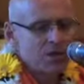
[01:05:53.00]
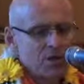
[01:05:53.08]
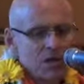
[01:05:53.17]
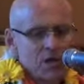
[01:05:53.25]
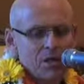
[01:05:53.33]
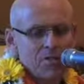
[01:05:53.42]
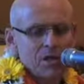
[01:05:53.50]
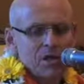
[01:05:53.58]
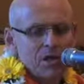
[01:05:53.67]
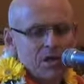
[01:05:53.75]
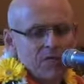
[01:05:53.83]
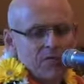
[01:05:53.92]
then we
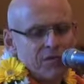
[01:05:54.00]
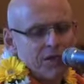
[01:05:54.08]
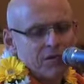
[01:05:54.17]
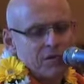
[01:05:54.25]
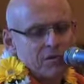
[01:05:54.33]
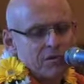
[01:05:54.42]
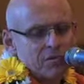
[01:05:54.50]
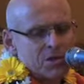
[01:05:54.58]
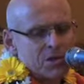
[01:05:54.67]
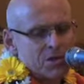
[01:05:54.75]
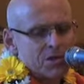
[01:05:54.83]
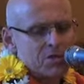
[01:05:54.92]
can have faith.
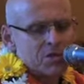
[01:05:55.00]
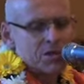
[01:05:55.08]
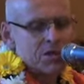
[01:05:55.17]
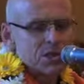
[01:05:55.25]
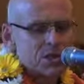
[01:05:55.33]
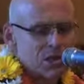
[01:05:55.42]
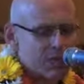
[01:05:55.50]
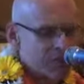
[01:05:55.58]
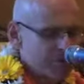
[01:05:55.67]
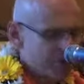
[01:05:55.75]
Because Krishna is not a